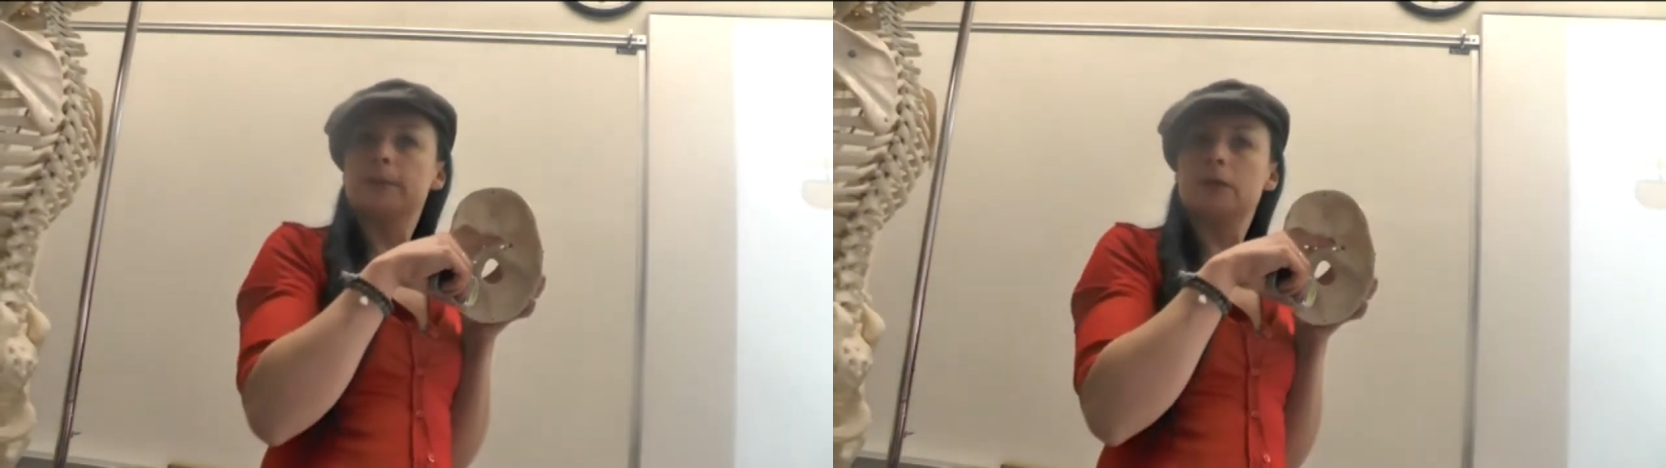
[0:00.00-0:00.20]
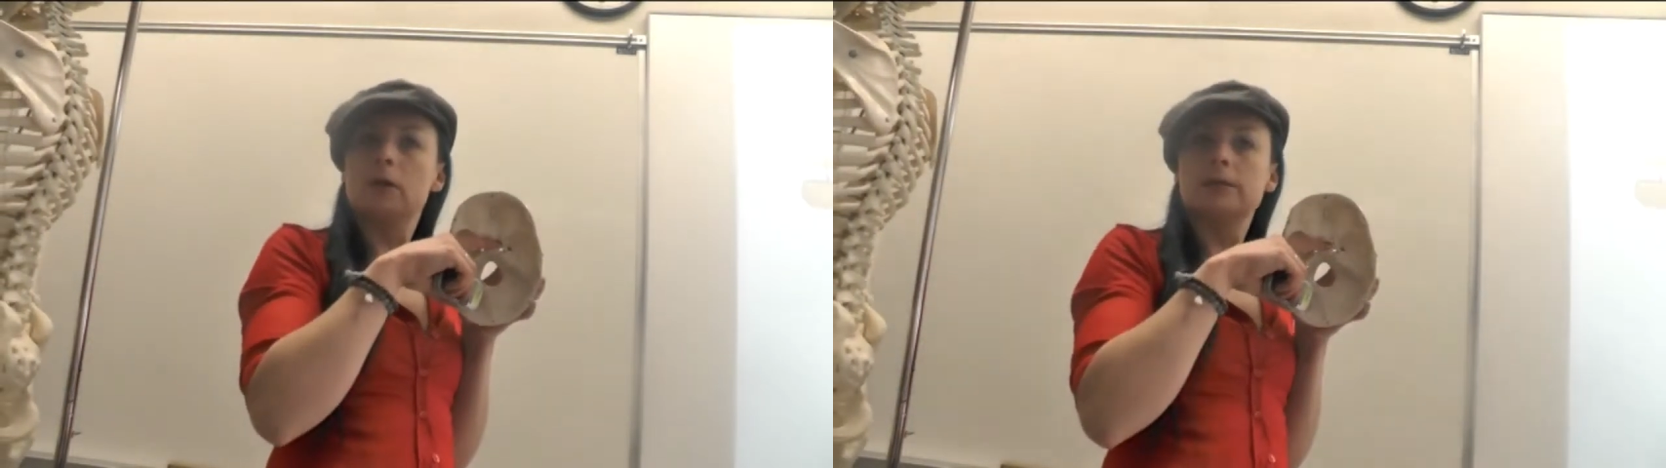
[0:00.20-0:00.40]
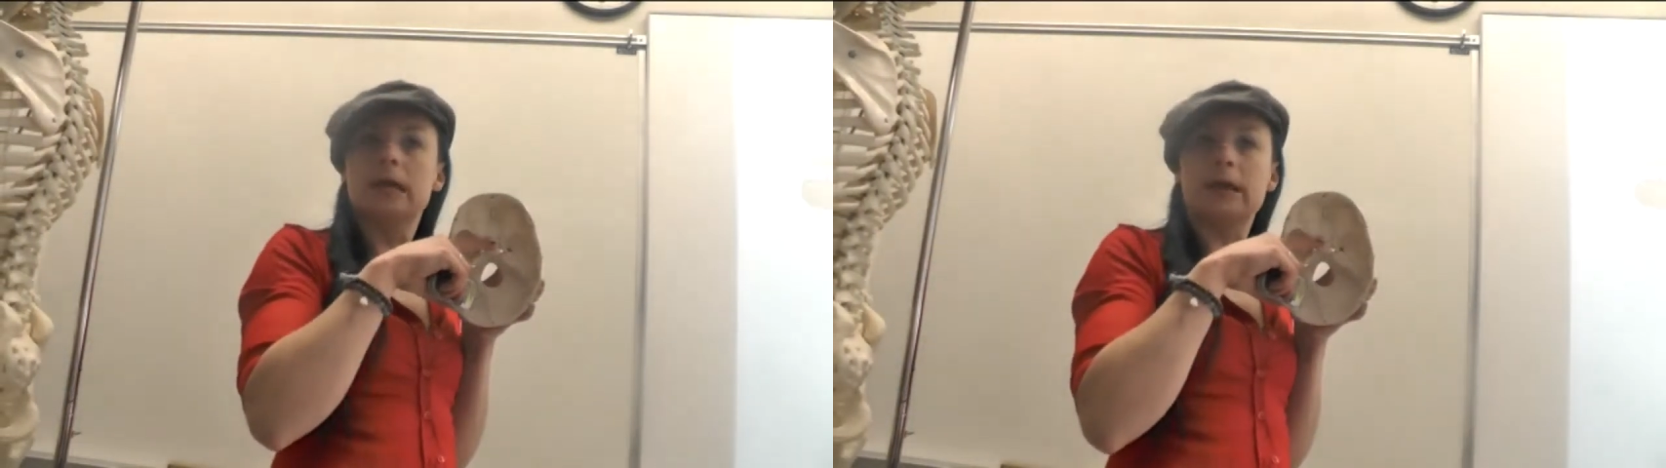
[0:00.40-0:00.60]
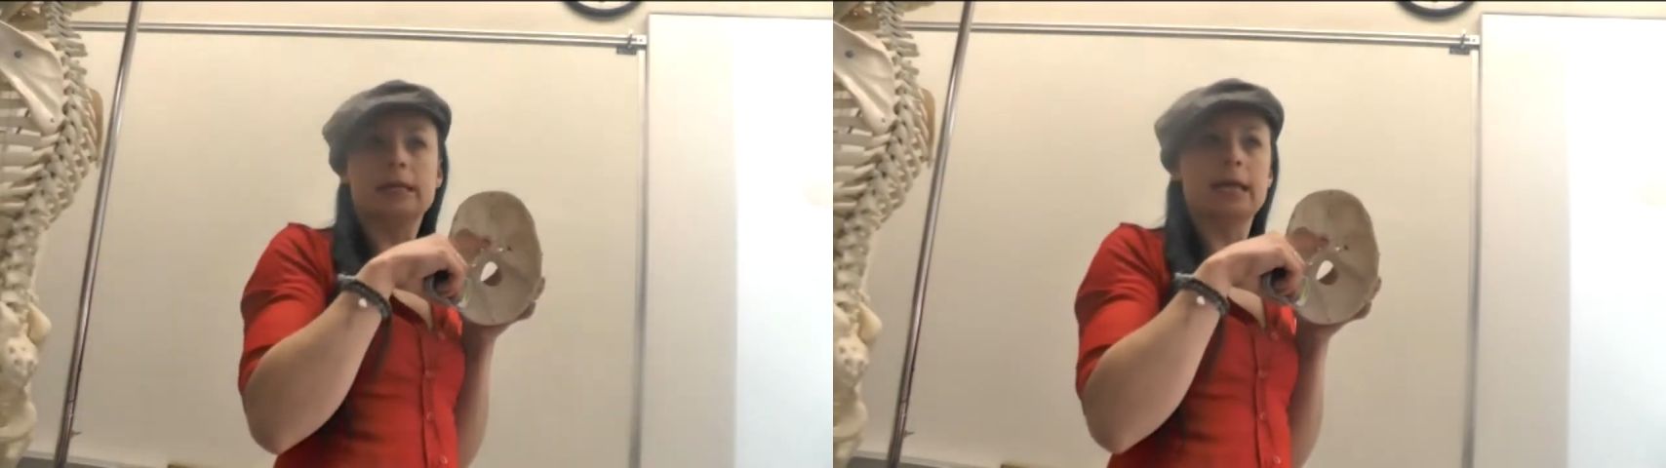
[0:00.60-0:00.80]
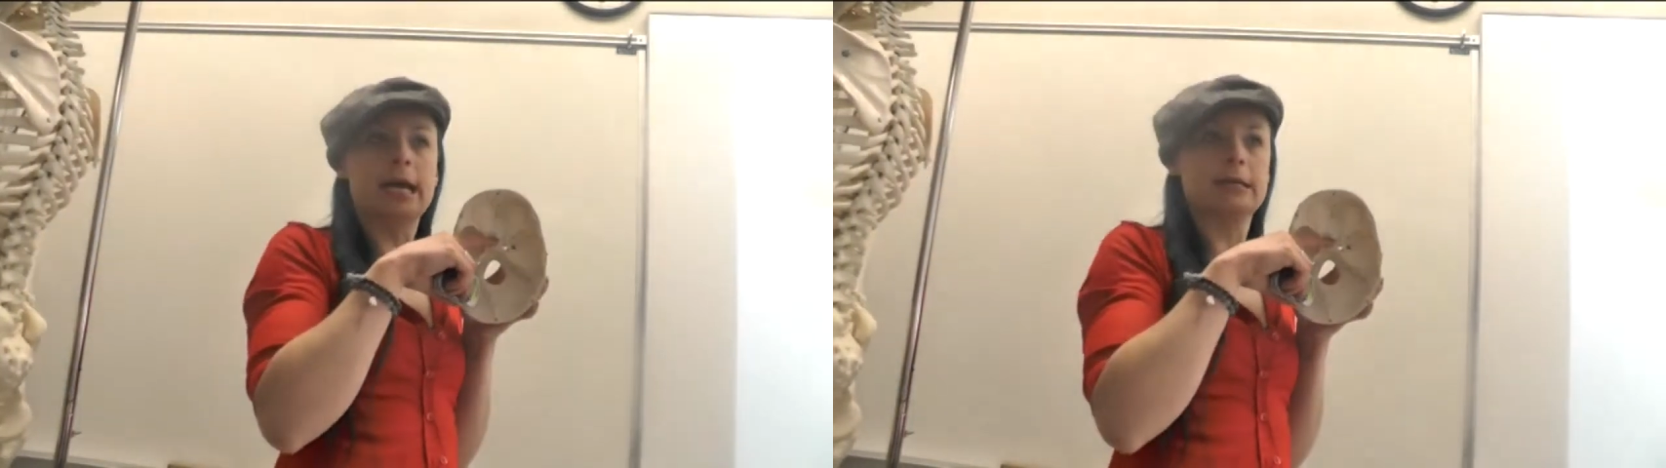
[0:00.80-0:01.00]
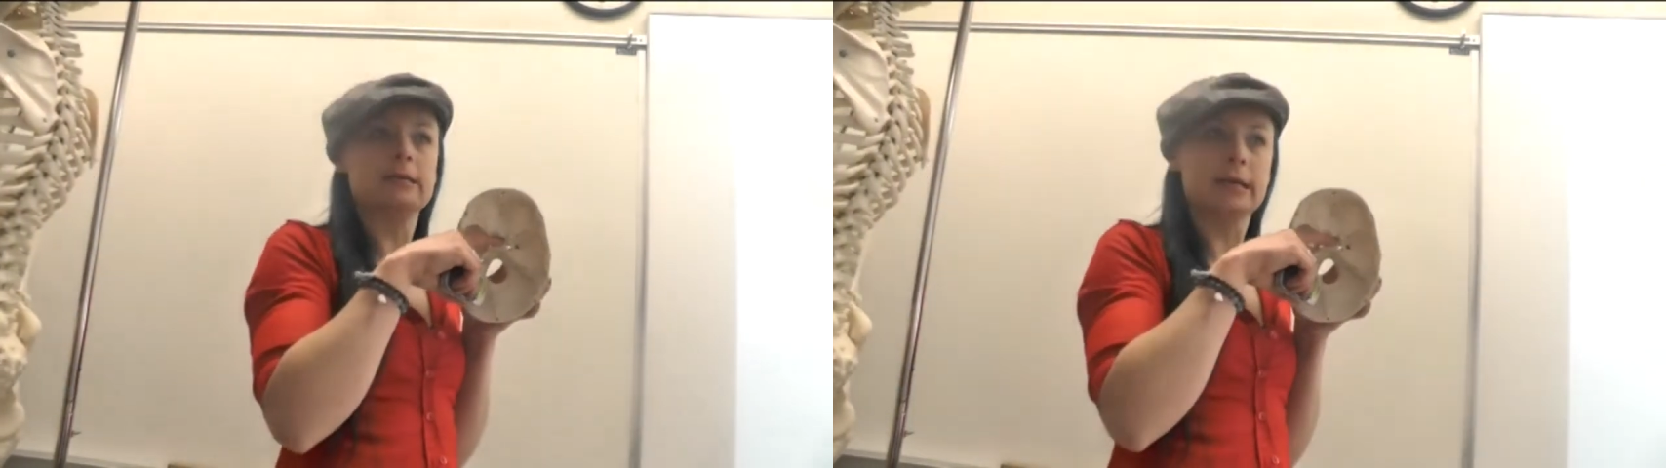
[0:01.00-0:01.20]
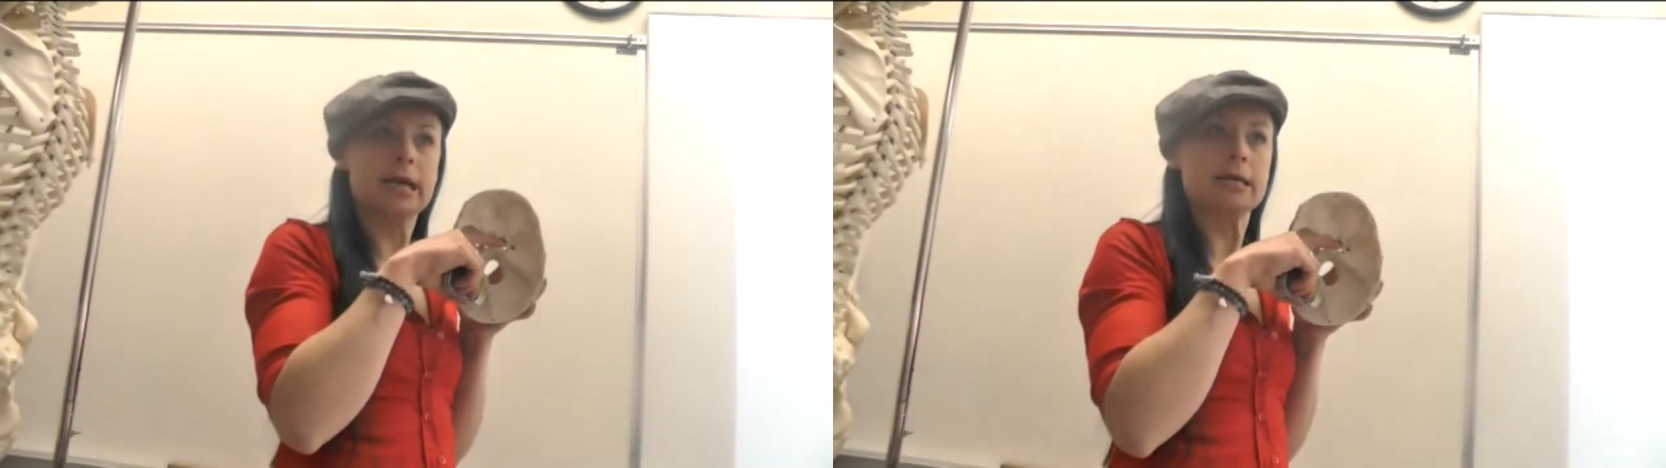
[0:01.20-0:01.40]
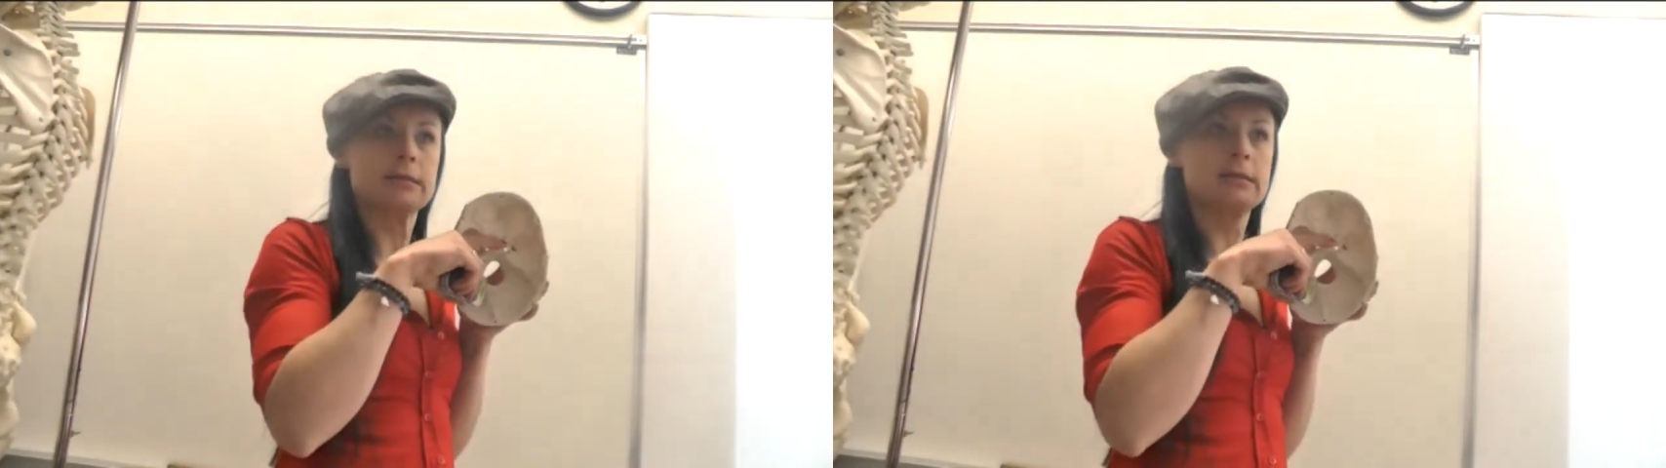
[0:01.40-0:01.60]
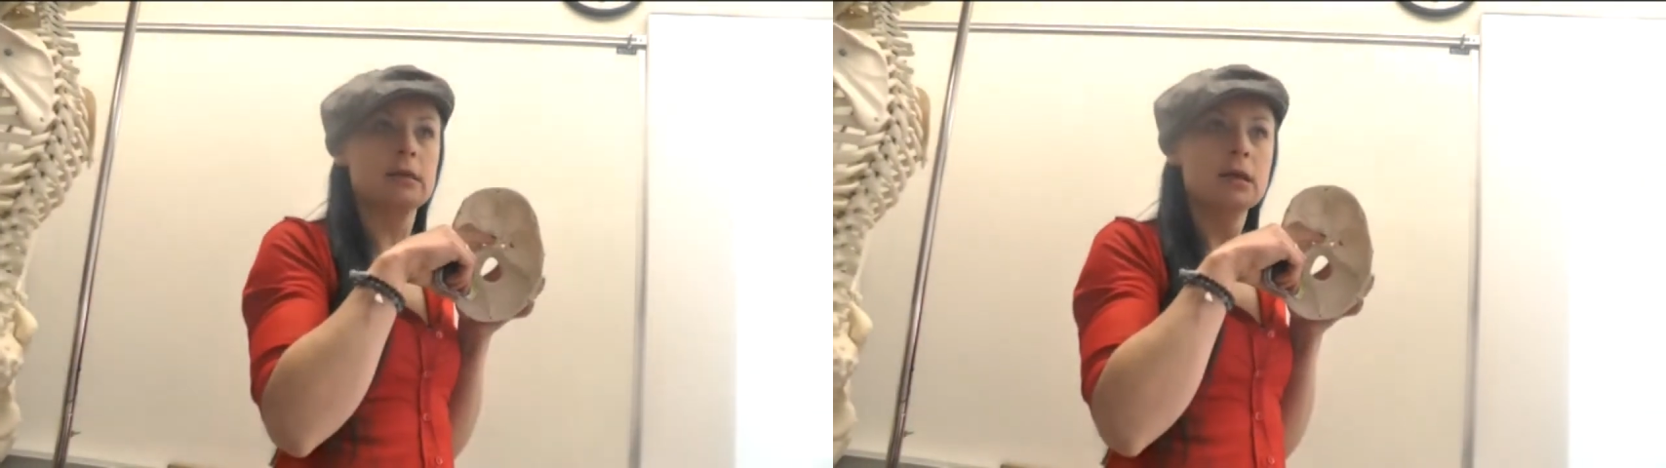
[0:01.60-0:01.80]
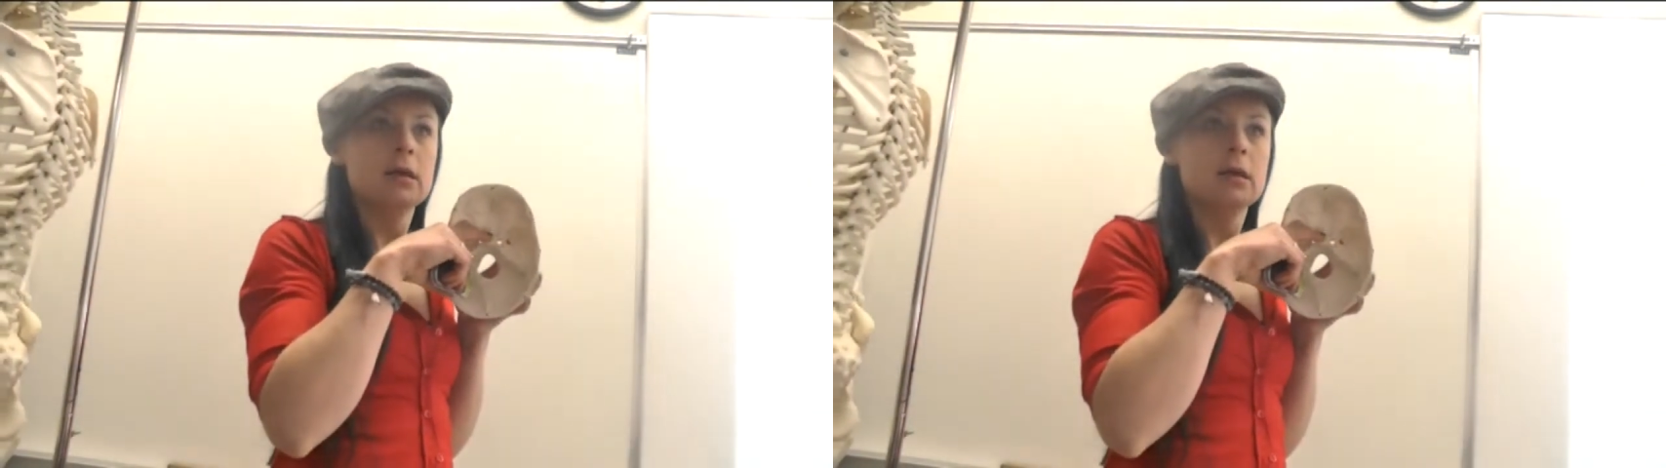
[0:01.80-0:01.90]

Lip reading: pituitary gland sits.